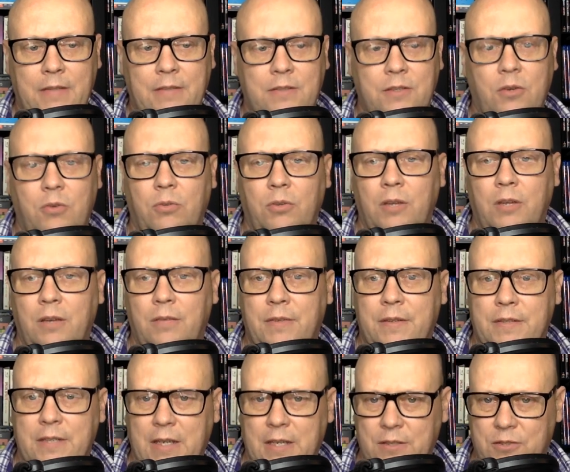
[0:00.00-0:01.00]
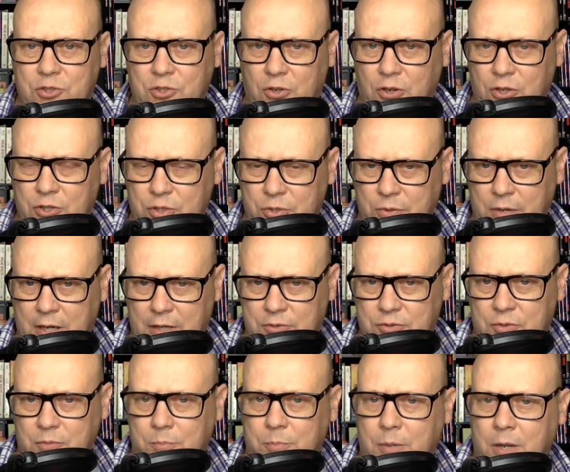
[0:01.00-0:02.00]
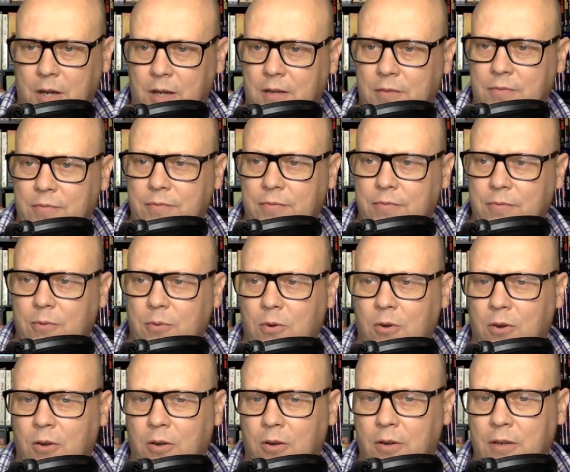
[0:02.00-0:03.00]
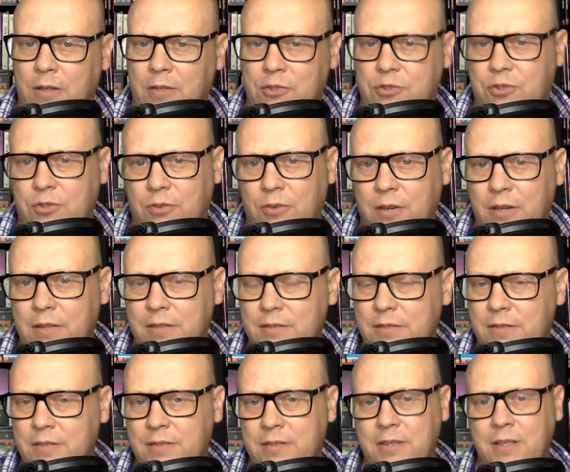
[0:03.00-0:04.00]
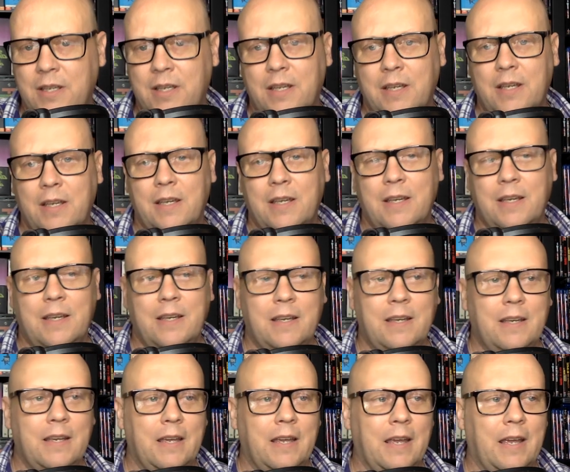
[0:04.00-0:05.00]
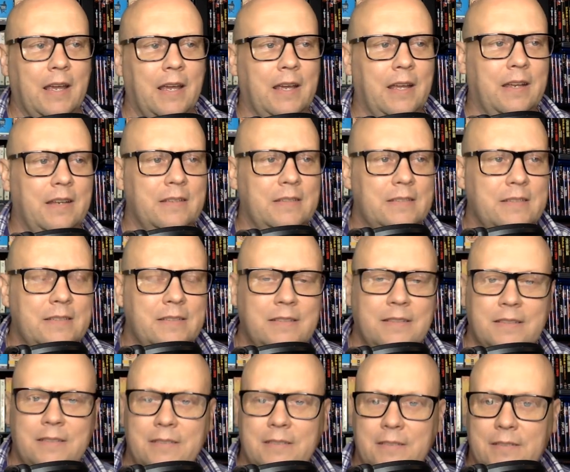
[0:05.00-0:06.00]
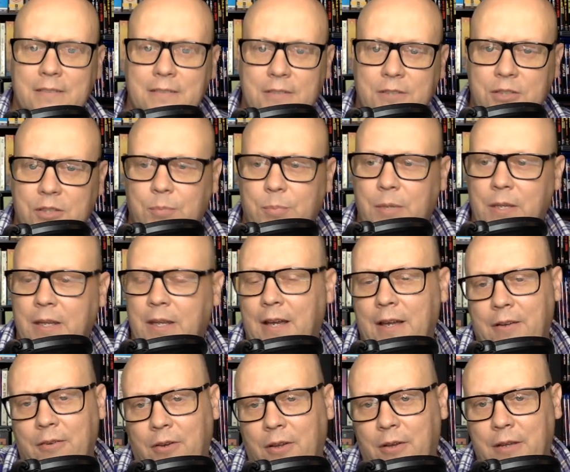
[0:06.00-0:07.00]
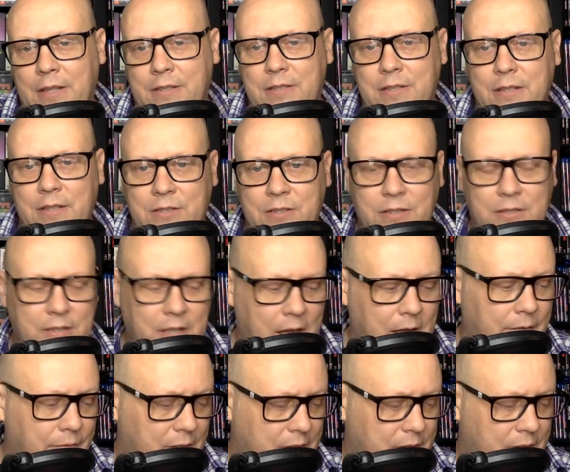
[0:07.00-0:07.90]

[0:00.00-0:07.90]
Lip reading: don't love that they charge you an extra buck for insurance and shipping. I don't know. It's just kind of